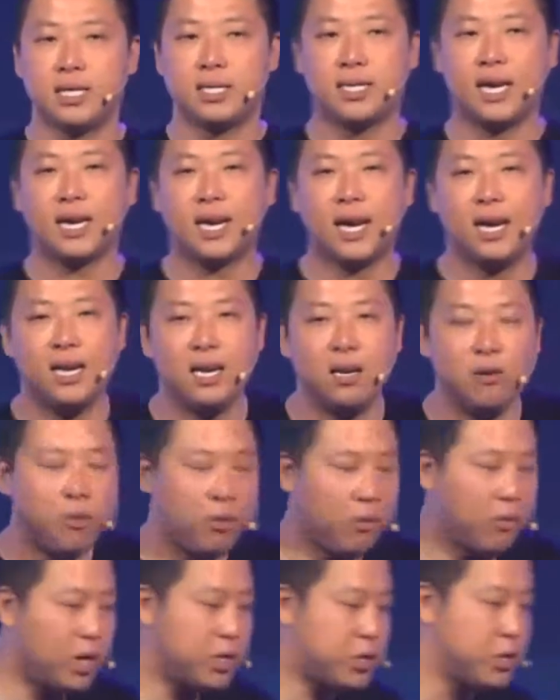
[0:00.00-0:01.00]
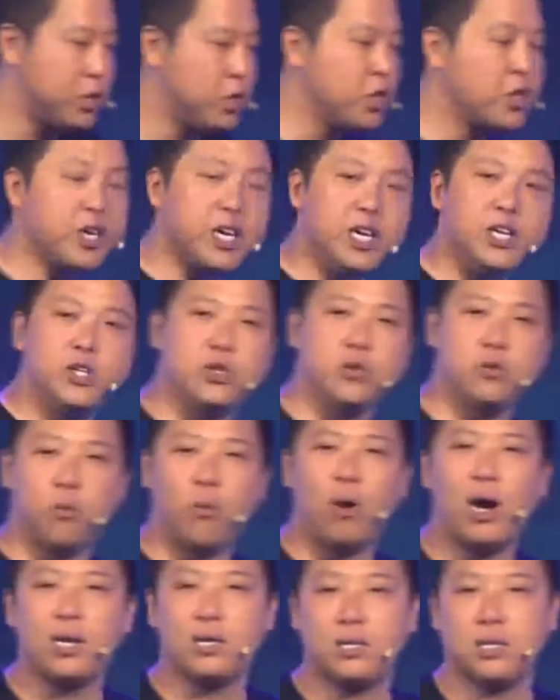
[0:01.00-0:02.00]
Secondly, we want to look into
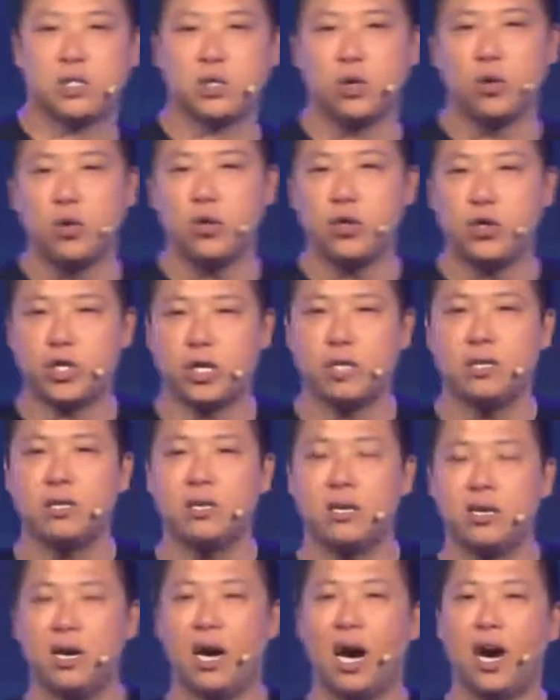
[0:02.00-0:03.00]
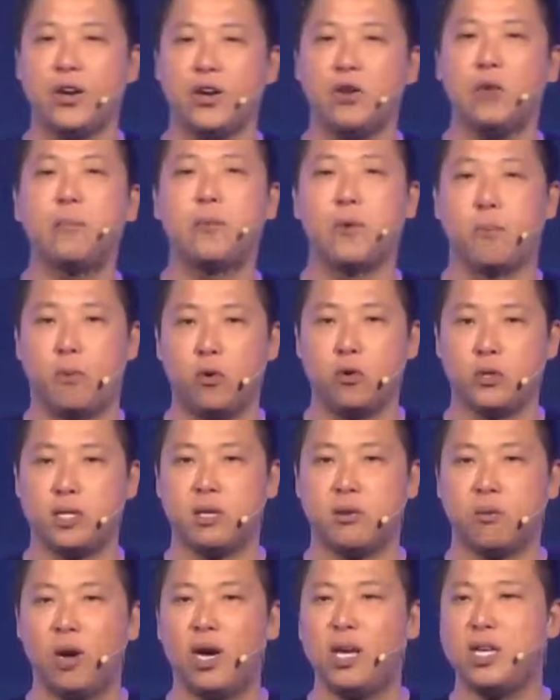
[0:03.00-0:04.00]
what solution are you
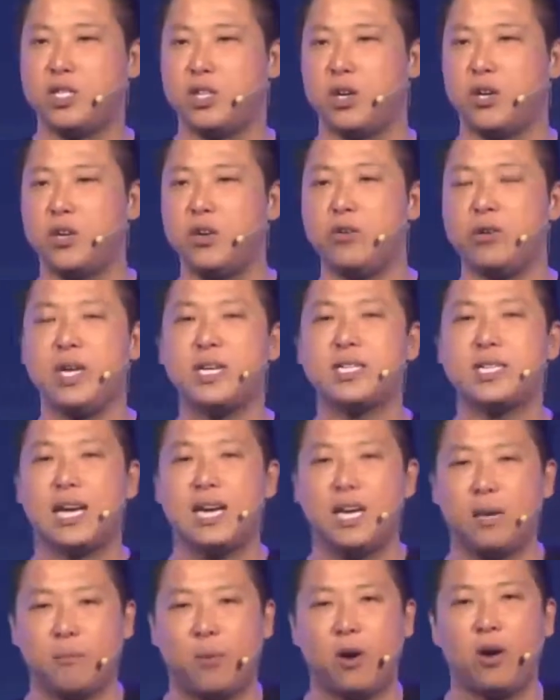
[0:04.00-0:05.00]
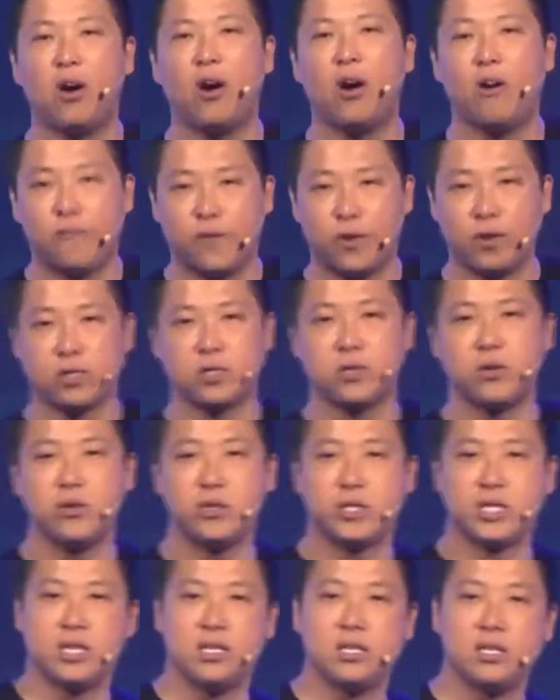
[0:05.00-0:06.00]
proposing? What is your unique selling point of your
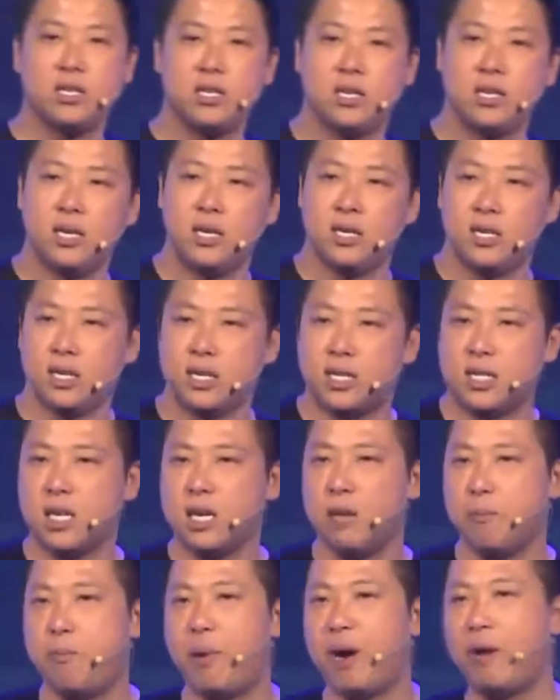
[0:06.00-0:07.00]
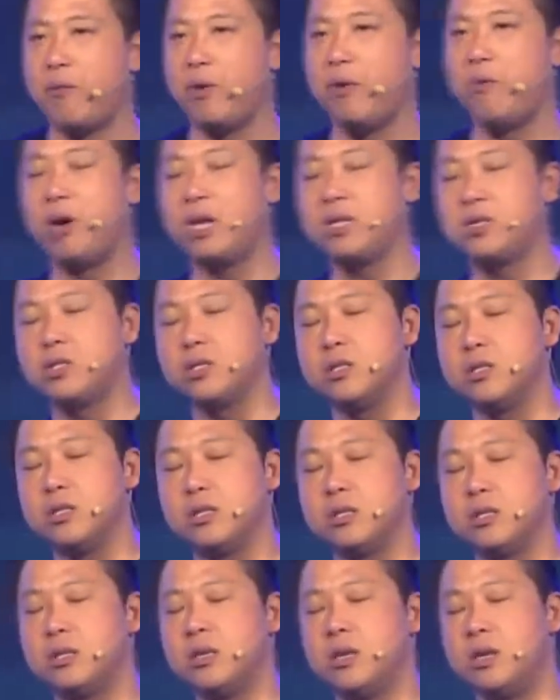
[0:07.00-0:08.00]
solution? The third part we want
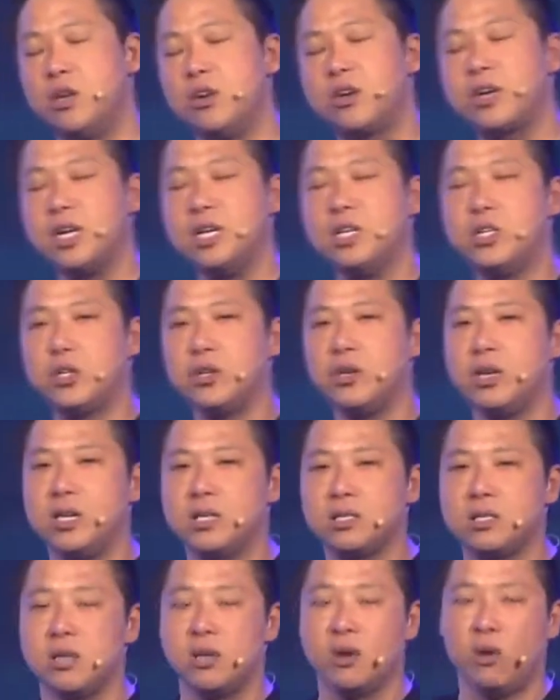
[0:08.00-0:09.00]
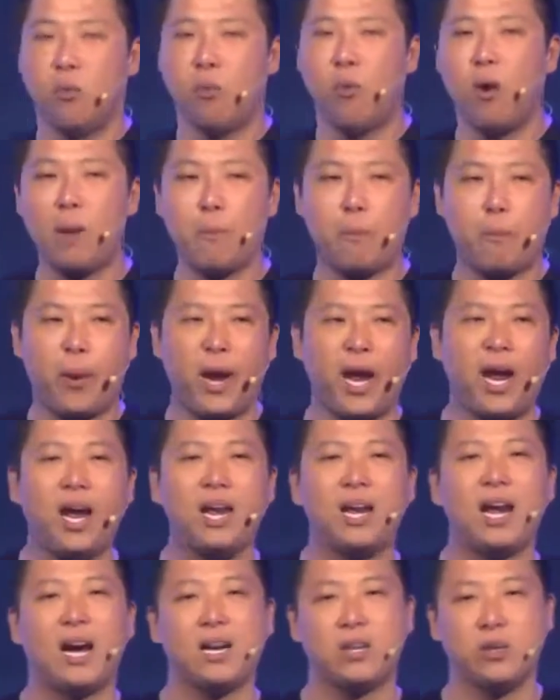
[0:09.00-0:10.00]
to look into is what
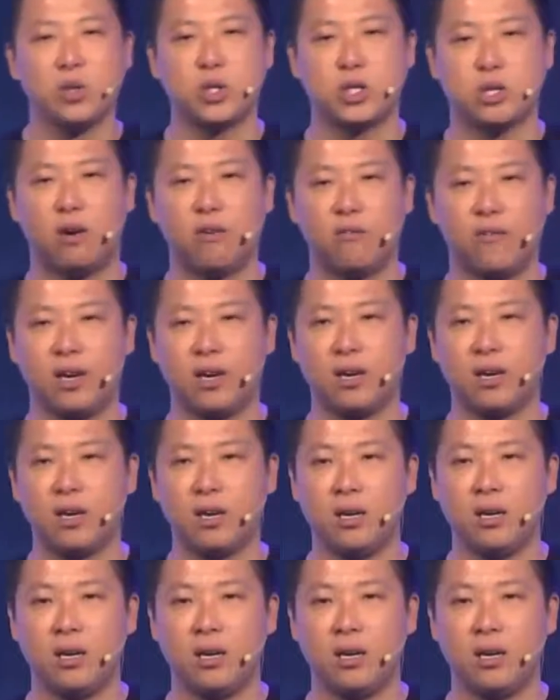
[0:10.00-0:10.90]
pain are you solving?